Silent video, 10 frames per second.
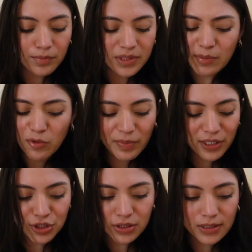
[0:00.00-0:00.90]
take more
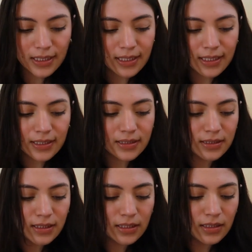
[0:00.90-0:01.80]
pictures, and
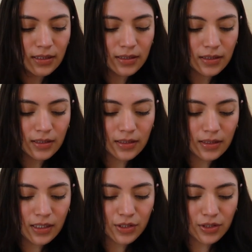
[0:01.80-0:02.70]

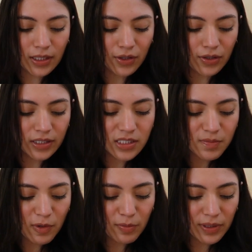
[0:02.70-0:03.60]
these are like good inspo